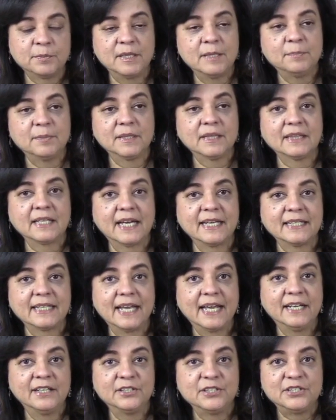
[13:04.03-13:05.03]
people like
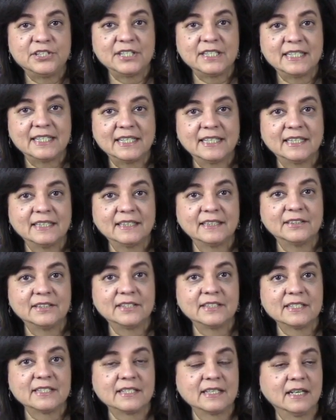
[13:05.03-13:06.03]
energy
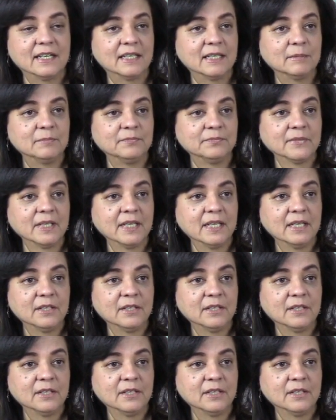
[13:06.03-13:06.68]
healers, um,